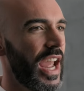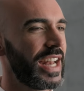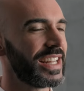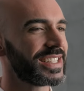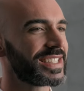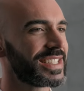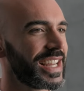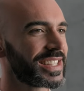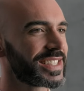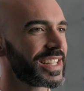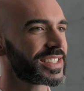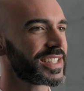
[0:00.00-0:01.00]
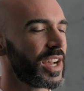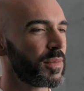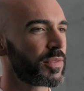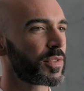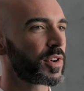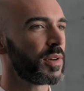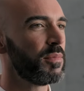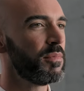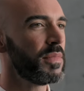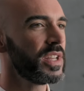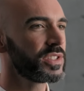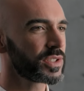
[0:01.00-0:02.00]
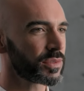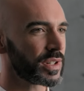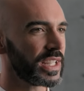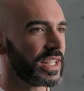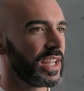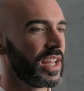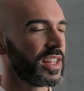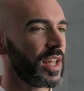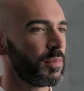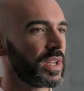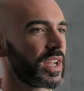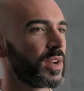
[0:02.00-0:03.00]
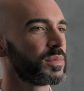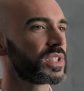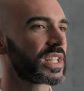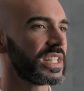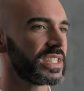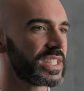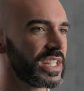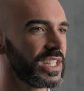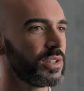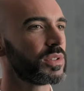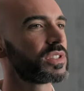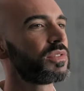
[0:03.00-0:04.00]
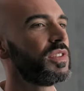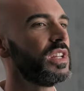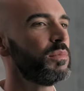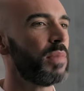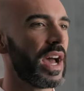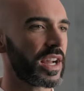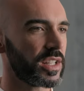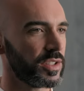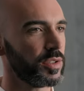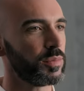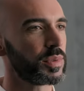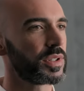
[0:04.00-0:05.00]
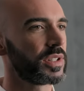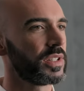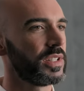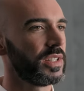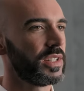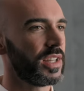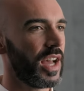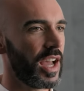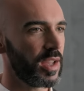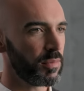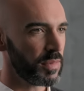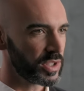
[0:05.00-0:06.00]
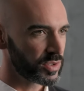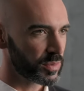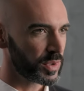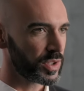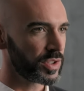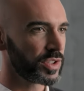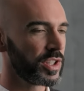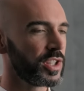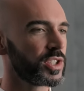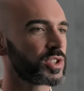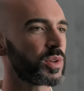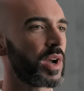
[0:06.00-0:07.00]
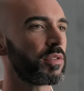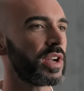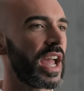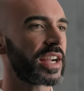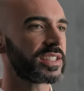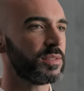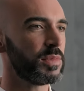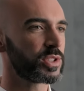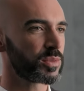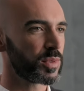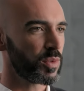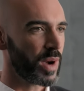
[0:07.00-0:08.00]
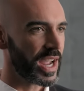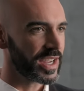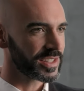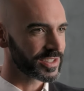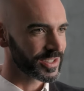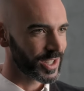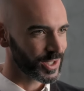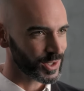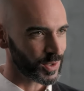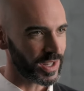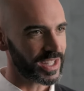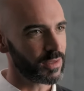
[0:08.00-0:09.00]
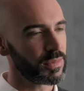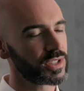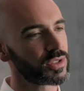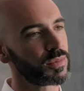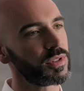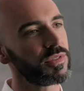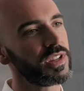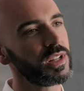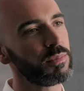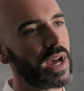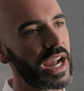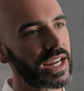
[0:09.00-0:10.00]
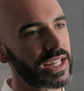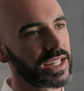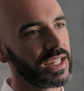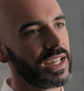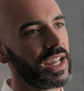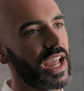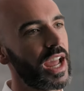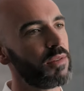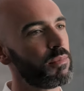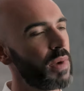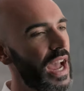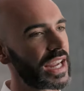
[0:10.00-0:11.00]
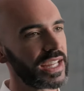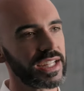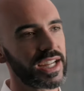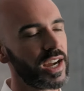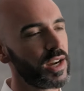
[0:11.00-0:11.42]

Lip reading: And it sets us up for a misery that becomes a continuous feedback loop. I am miserable, so I react in miserable ways, so I get miserable feedback, and back it